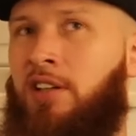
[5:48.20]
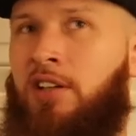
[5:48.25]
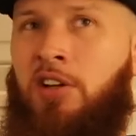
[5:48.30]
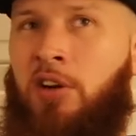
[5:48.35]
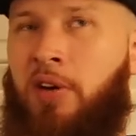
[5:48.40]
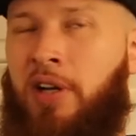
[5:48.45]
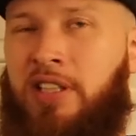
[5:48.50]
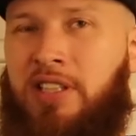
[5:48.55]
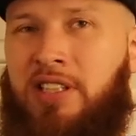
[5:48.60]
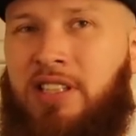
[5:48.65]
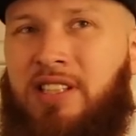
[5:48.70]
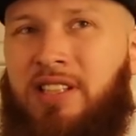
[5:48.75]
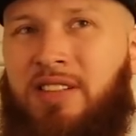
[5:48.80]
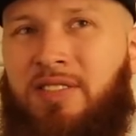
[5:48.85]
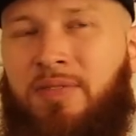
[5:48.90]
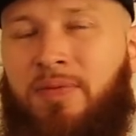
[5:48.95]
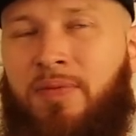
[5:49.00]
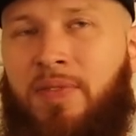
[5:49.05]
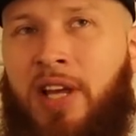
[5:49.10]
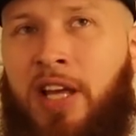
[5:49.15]
You know,
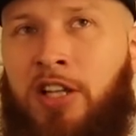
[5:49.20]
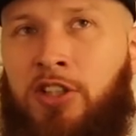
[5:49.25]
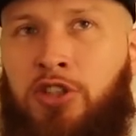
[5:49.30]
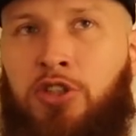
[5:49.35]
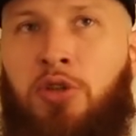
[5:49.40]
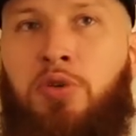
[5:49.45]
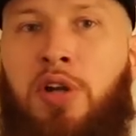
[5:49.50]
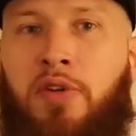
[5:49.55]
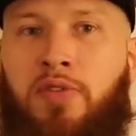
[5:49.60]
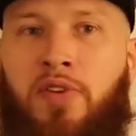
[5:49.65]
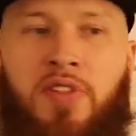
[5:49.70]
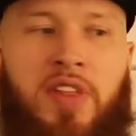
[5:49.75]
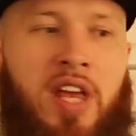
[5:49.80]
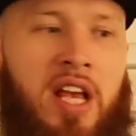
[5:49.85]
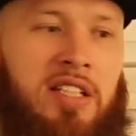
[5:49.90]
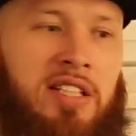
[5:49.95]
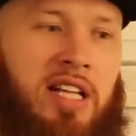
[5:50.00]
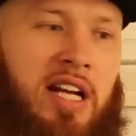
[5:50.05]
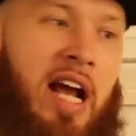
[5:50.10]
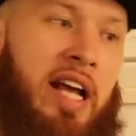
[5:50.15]
it's it's two different
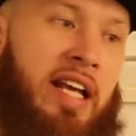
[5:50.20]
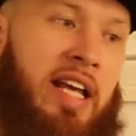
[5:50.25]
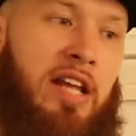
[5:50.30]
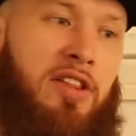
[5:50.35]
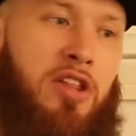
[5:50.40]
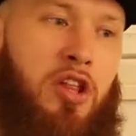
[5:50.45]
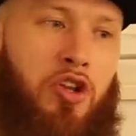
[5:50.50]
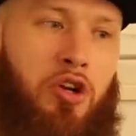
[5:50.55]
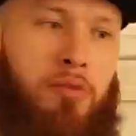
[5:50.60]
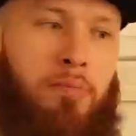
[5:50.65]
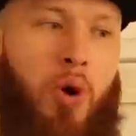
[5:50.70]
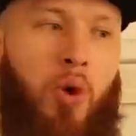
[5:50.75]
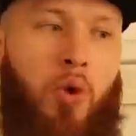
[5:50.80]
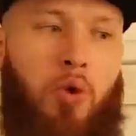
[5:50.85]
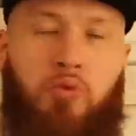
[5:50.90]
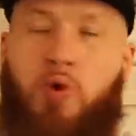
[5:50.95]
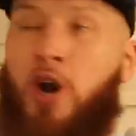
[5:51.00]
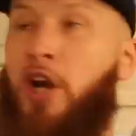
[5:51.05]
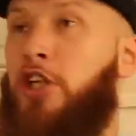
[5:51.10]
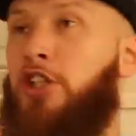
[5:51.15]
things. Like I get that they're
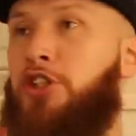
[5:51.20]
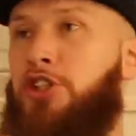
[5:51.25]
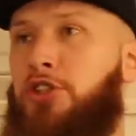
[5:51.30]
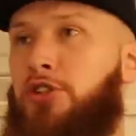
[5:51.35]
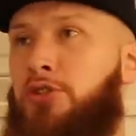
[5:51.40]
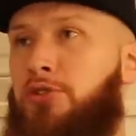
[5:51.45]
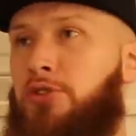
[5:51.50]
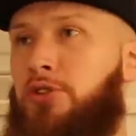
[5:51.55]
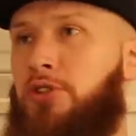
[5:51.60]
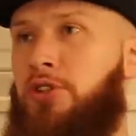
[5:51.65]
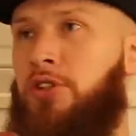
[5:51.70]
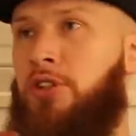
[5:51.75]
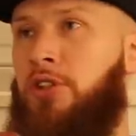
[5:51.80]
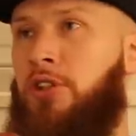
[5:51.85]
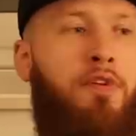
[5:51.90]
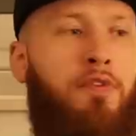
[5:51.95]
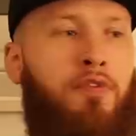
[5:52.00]
both running shoes.